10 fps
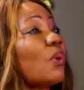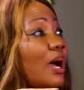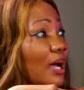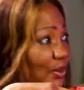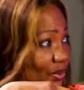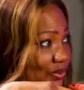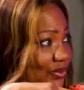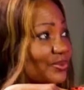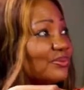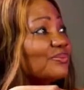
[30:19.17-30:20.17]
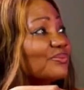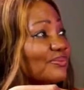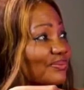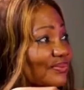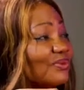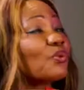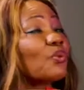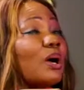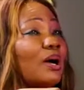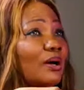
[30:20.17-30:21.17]
Wow. Extrovert.
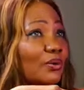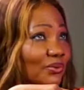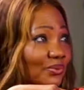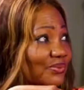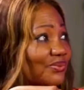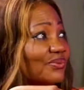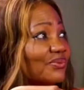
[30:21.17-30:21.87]
Wow. Yeah.